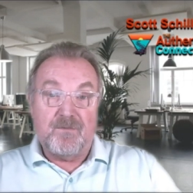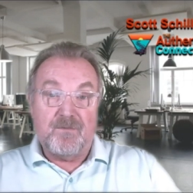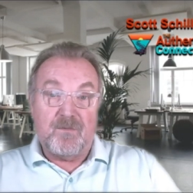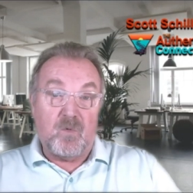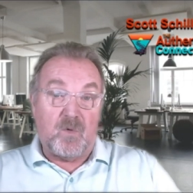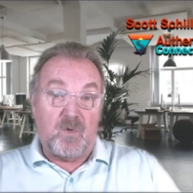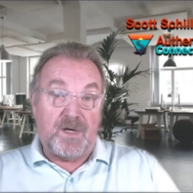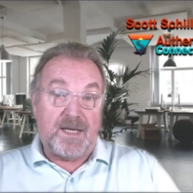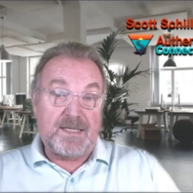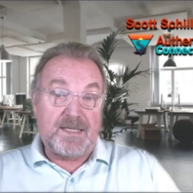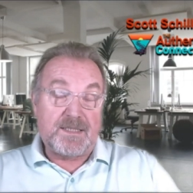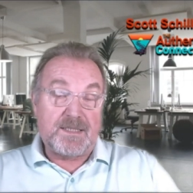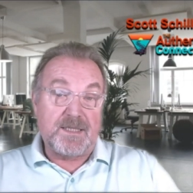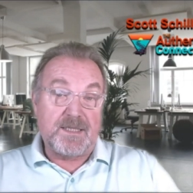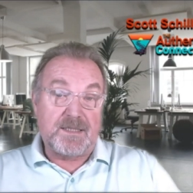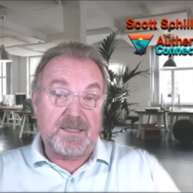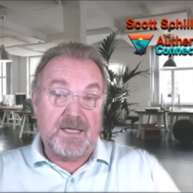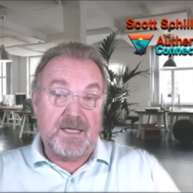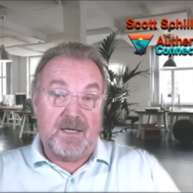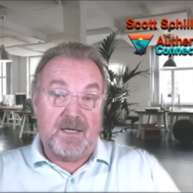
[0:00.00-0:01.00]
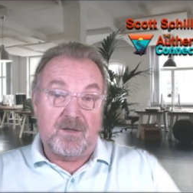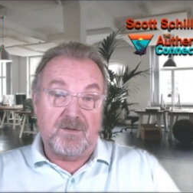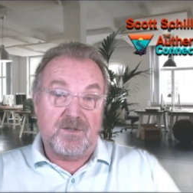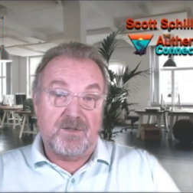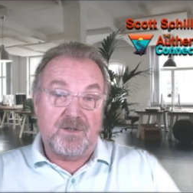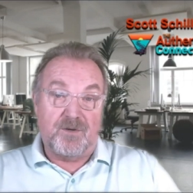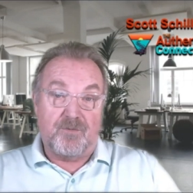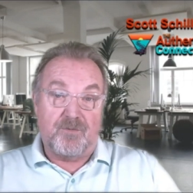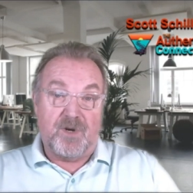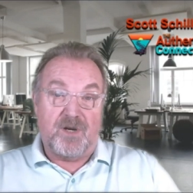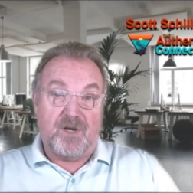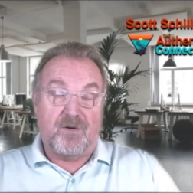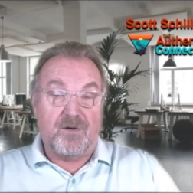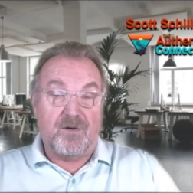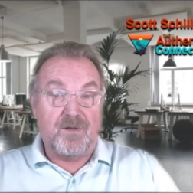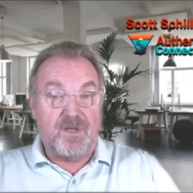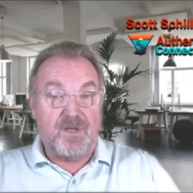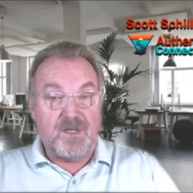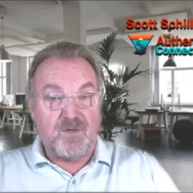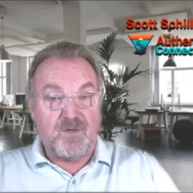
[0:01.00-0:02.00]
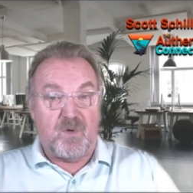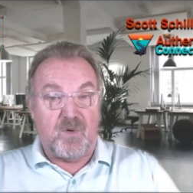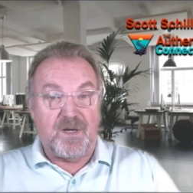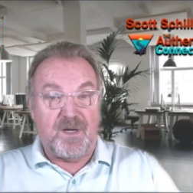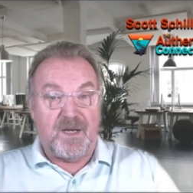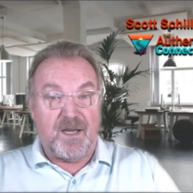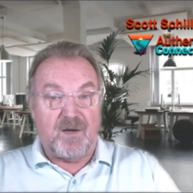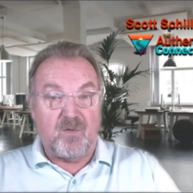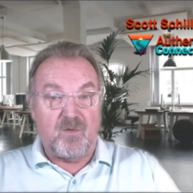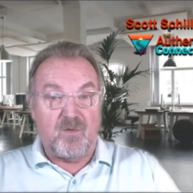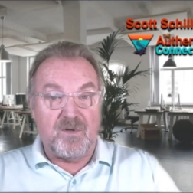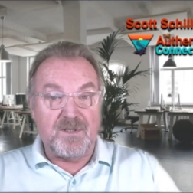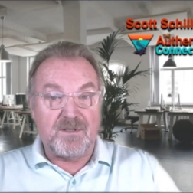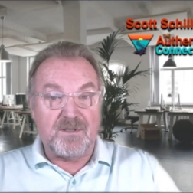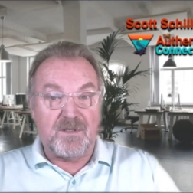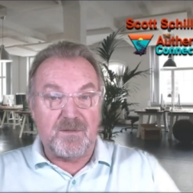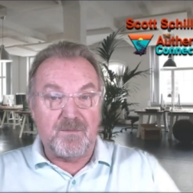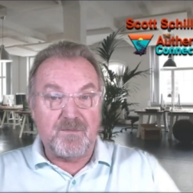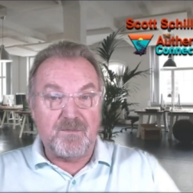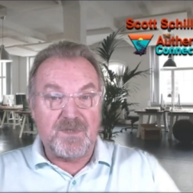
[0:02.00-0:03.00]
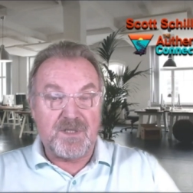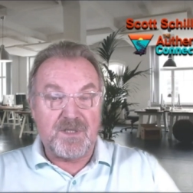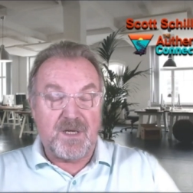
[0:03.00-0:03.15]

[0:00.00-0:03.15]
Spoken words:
When I sit down to record these What Now Wisdoms,